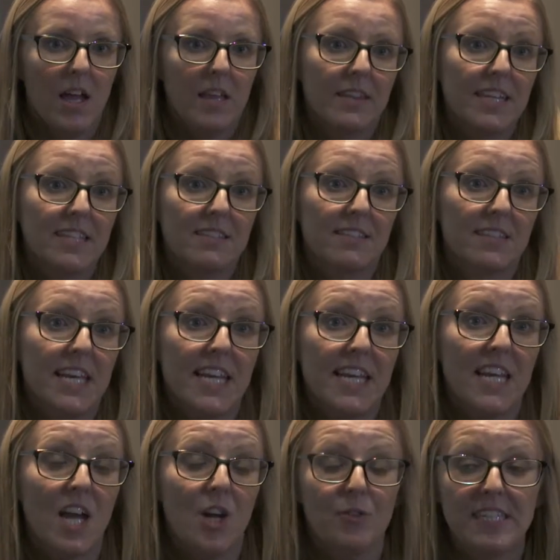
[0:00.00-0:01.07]
This
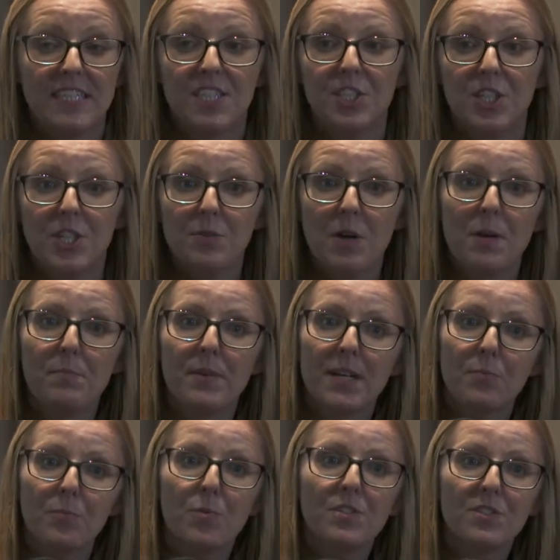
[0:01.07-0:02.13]
he agreed to do, but
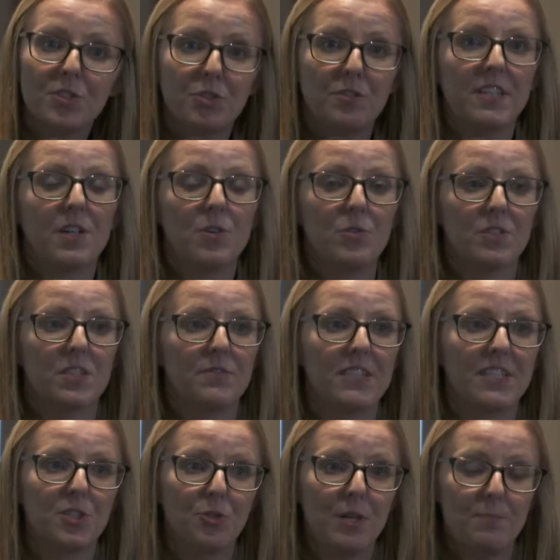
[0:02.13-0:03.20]
it was during the course of
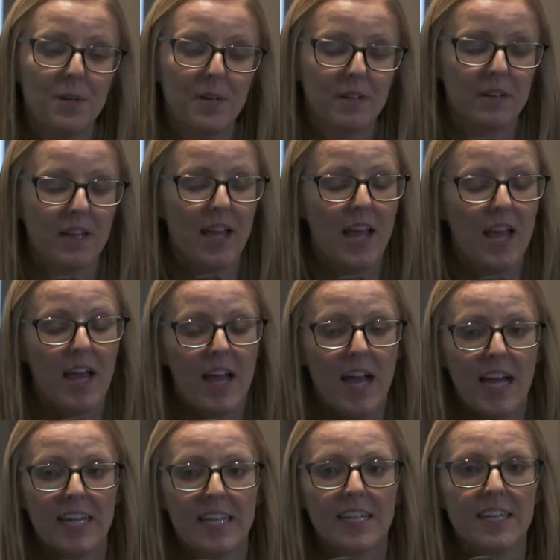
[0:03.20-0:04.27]
his treatment.
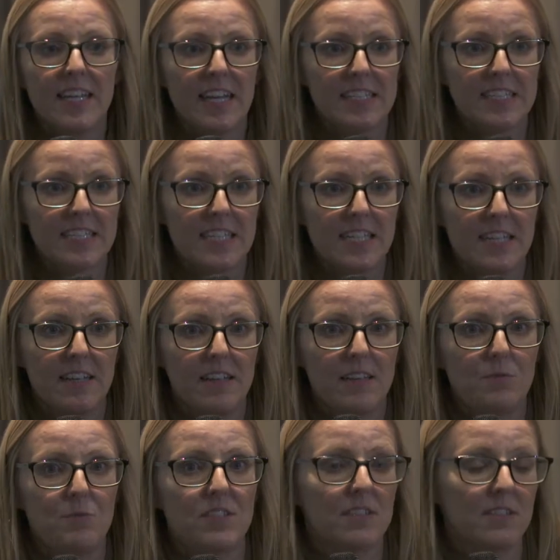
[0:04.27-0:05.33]
And in the end,
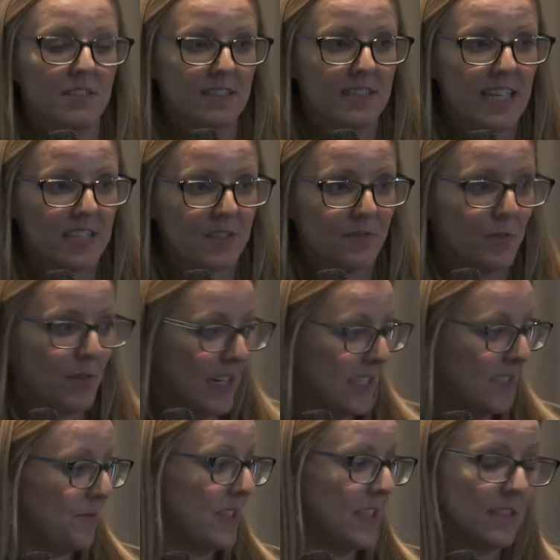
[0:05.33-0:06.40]
it was unsuccessful and
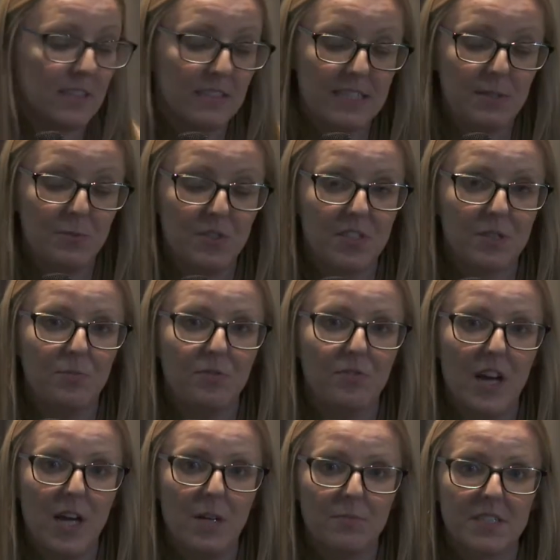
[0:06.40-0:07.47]
his redundancy was
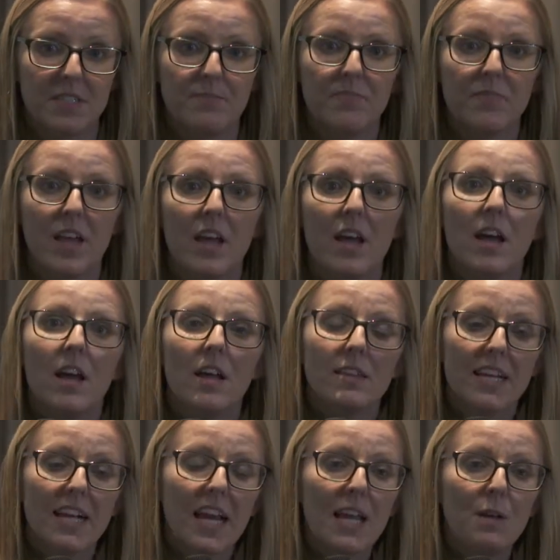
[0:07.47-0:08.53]
confirmed.
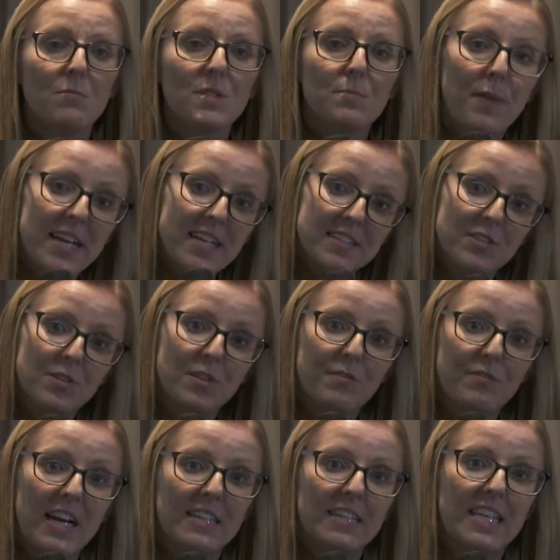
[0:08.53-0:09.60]
The claim was based on the
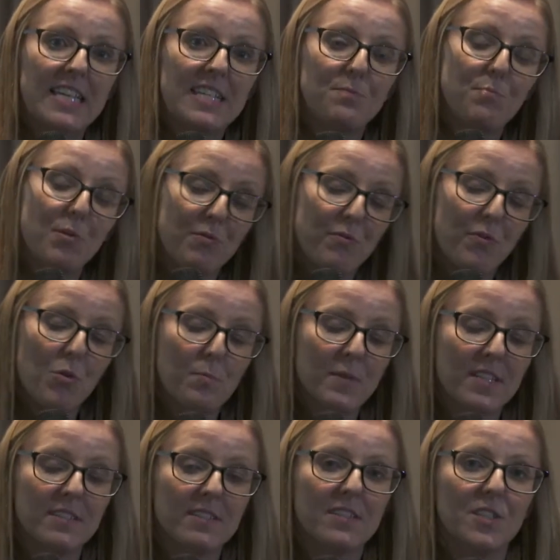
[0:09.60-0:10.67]
fact that his
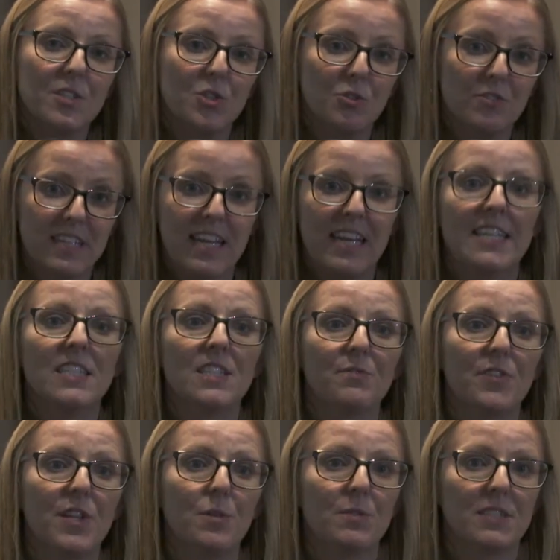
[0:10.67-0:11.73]
performance during that
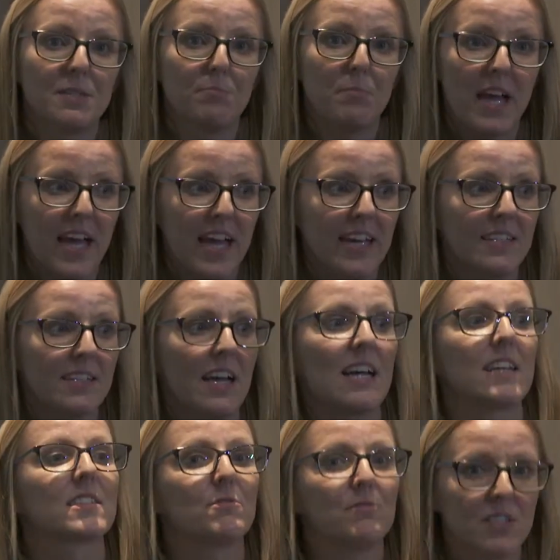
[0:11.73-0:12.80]
interview was impaired
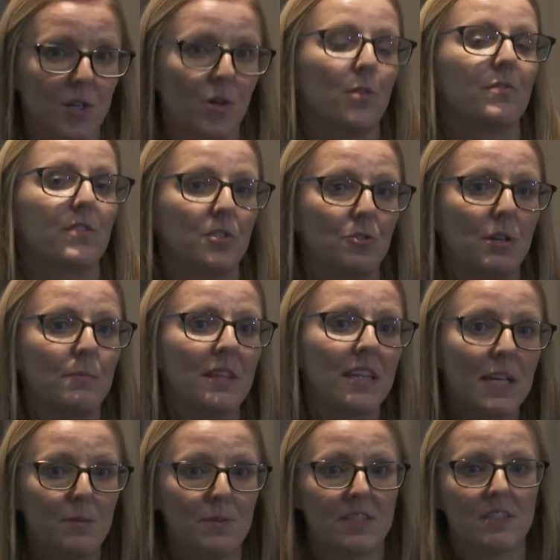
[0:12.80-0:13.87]
as a result of the treatment
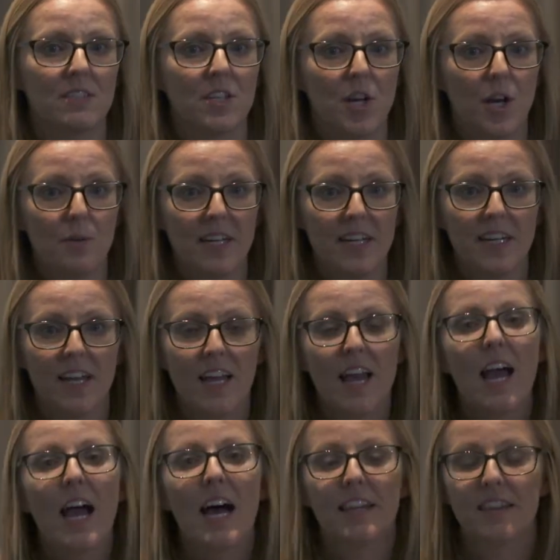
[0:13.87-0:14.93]
that he was undergoing,
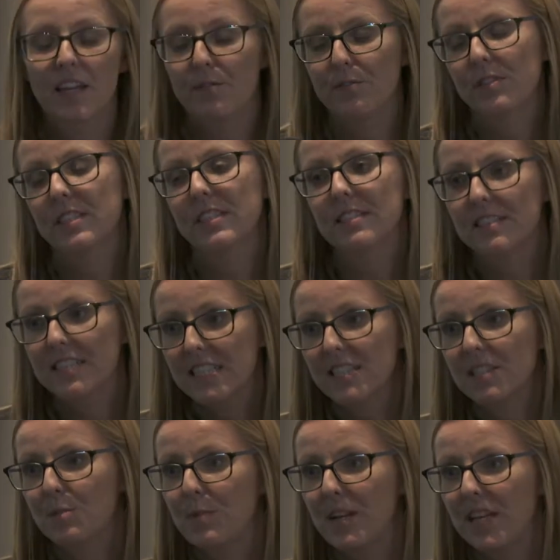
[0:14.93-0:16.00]
and therefore the
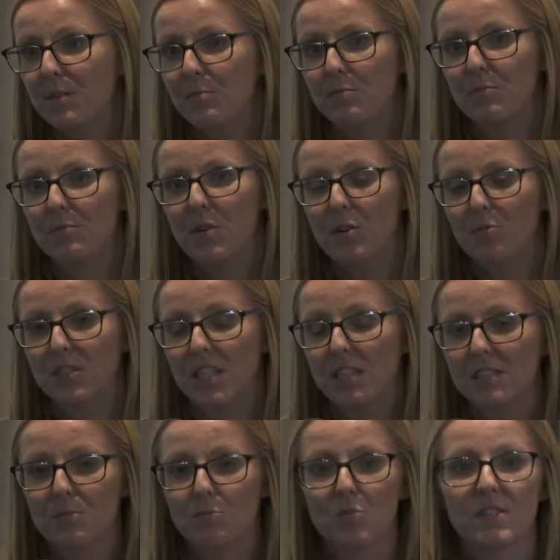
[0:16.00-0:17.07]
decision to make him
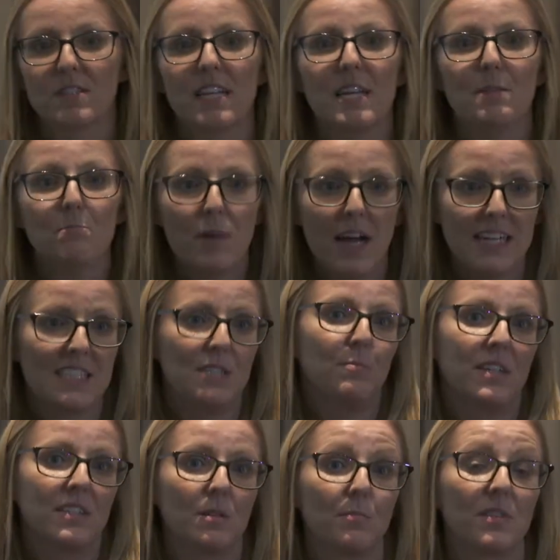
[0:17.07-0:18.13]
redundant was impacted
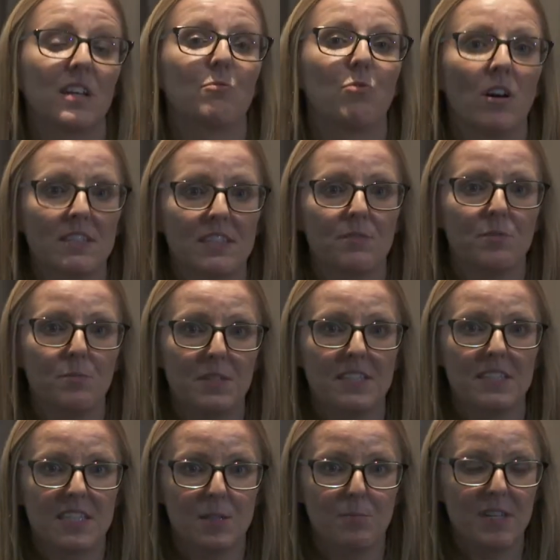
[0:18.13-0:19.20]
by something arising from his
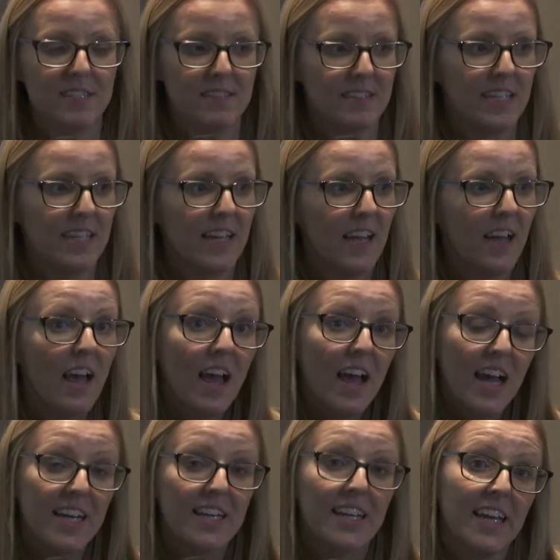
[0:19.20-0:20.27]
disability.
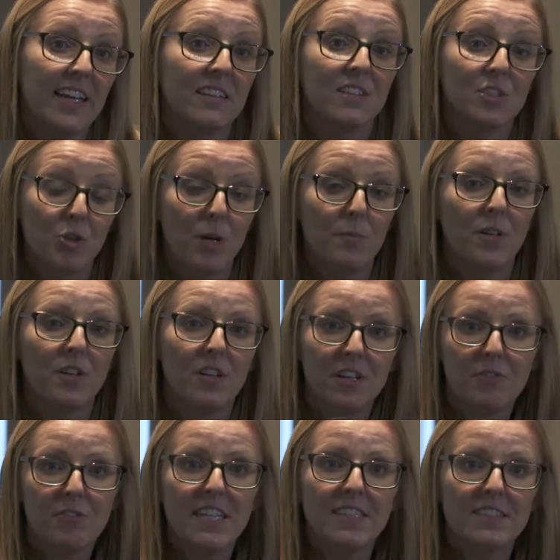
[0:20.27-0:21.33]
And again, the tribunal
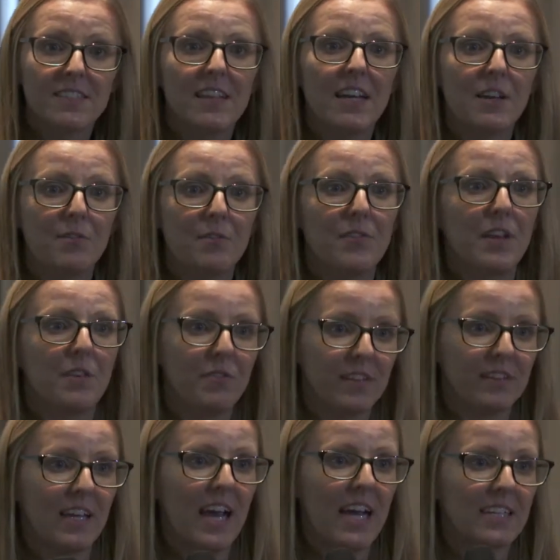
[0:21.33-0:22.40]
agreed. They
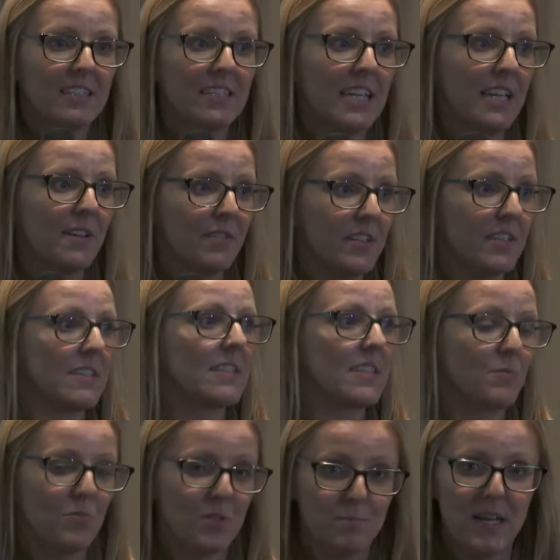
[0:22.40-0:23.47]
felt that actually if the
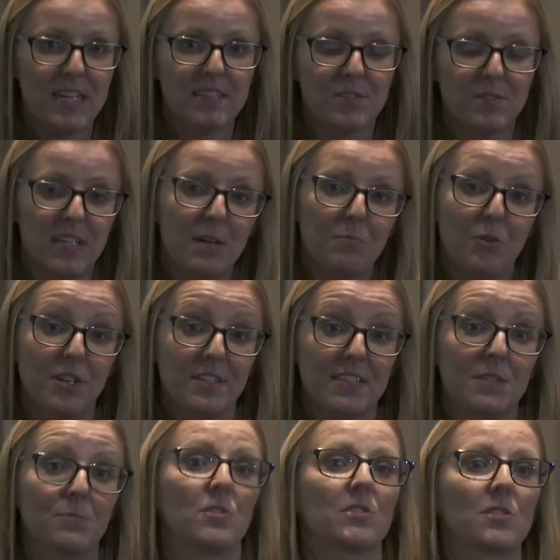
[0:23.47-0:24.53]
decision was based on that
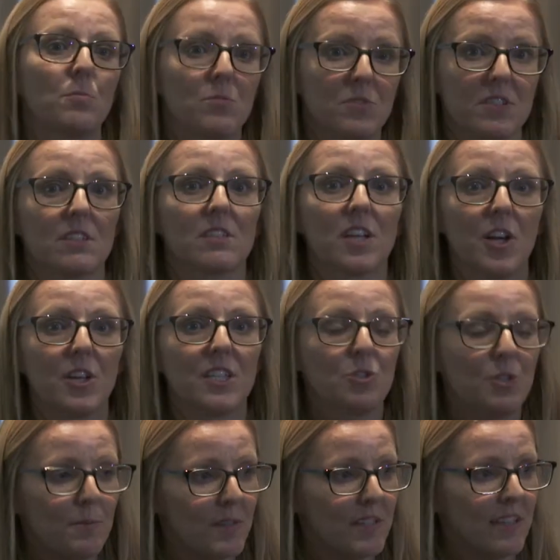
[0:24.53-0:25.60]
process while someone was undergoing
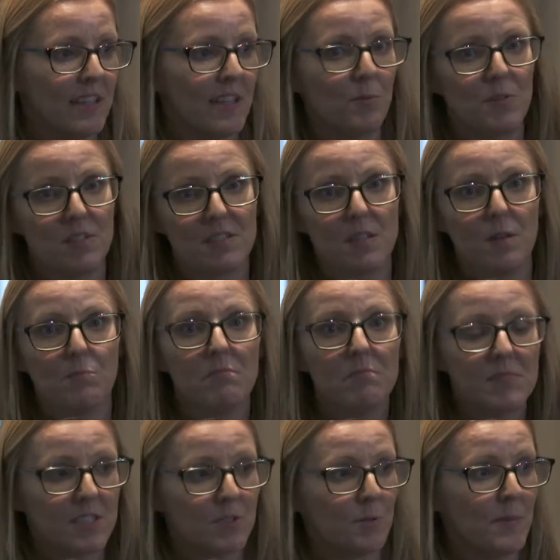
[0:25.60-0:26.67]
treatment, then there was some
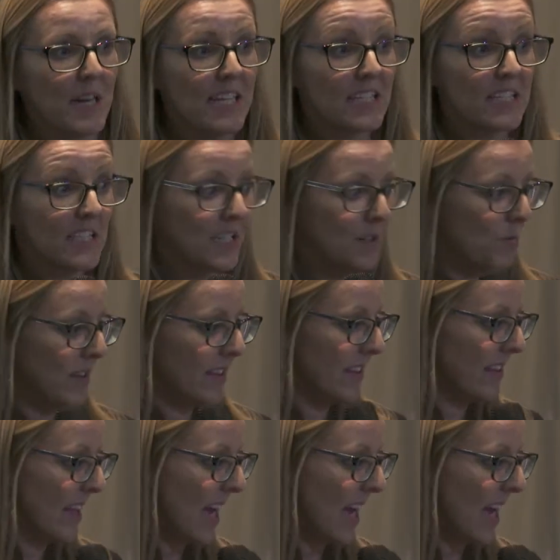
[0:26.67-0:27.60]
discrimination within